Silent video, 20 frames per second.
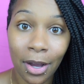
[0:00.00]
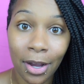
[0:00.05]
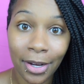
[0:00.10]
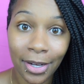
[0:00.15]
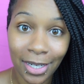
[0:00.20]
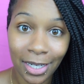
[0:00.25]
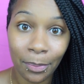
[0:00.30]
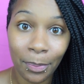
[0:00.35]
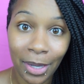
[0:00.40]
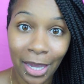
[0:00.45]
are
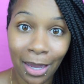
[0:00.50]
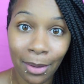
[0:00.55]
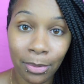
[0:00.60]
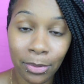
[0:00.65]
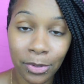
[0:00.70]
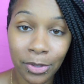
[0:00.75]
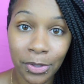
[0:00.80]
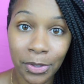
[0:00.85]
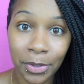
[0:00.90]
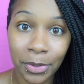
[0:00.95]
going to be
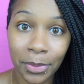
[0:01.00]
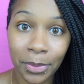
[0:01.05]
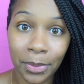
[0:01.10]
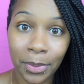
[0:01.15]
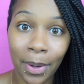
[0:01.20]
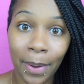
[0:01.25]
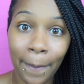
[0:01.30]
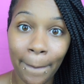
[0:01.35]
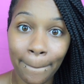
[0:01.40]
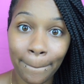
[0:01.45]
able
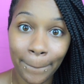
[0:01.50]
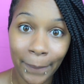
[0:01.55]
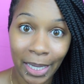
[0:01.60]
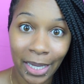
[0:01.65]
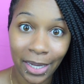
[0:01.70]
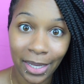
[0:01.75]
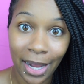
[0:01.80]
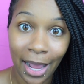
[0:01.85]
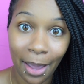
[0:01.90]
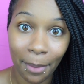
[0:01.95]
to
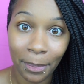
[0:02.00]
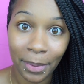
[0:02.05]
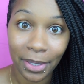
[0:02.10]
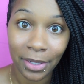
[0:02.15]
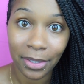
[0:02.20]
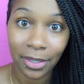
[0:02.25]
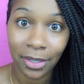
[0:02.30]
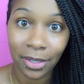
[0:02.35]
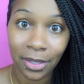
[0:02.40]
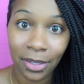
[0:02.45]
make it
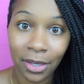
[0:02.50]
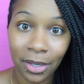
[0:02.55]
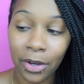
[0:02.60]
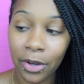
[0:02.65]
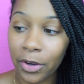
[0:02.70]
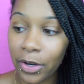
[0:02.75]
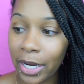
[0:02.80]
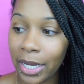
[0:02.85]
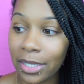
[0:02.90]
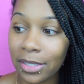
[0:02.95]
happen.
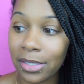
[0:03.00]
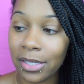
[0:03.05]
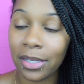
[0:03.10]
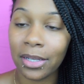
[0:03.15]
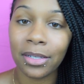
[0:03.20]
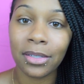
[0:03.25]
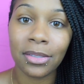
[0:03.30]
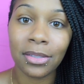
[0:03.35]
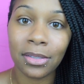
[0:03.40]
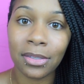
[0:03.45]

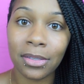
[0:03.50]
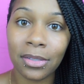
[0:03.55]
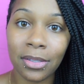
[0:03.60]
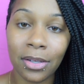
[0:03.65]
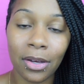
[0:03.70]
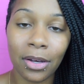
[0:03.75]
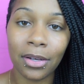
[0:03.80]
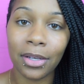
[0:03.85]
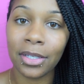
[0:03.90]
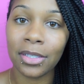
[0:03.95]
Granted,
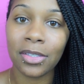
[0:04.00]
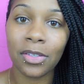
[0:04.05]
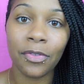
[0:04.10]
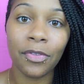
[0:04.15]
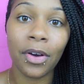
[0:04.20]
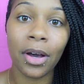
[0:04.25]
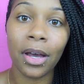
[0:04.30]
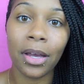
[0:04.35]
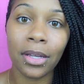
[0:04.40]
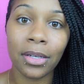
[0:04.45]
it's
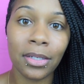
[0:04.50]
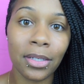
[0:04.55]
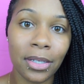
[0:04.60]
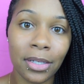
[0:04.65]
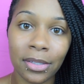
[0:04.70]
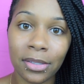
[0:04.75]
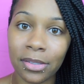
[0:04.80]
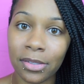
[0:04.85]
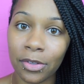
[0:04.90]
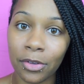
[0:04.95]
fun.
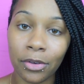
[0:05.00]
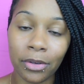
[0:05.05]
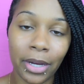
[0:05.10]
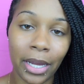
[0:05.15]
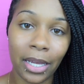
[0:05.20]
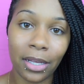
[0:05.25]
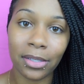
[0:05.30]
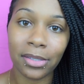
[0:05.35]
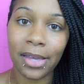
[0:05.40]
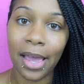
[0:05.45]
It's
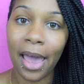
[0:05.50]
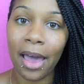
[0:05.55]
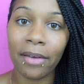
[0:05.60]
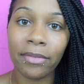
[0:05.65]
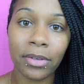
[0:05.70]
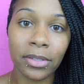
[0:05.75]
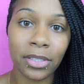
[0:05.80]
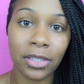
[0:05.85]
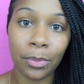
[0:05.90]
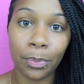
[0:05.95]
great to
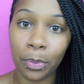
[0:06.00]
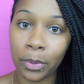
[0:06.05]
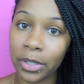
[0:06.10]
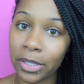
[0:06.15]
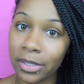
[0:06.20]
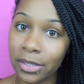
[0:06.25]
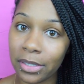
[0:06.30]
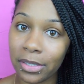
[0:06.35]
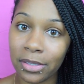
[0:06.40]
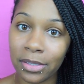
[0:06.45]
have a
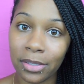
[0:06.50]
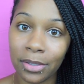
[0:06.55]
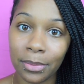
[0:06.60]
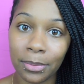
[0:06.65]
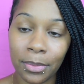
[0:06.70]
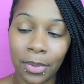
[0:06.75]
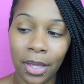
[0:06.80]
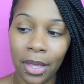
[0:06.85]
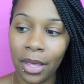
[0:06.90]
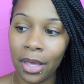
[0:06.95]
support
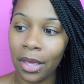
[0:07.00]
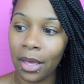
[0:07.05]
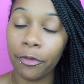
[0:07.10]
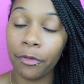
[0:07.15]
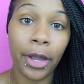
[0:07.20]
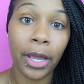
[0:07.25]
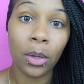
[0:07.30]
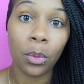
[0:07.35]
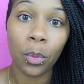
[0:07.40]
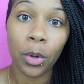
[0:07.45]
system,
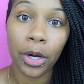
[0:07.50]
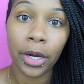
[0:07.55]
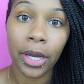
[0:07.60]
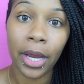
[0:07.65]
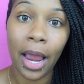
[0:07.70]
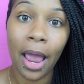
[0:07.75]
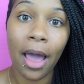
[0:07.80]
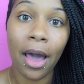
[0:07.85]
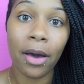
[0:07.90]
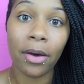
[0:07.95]
friend
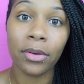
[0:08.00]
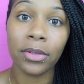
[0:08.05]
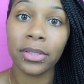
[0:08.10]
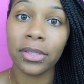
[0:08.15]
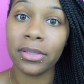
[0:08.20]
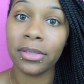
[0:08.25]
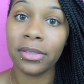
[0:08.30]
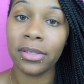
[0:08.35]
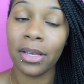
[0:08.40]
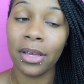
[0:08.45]

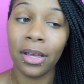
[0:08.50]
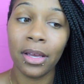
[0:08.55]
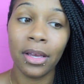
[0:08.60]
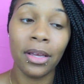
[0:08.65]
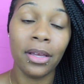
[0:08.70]
workouts.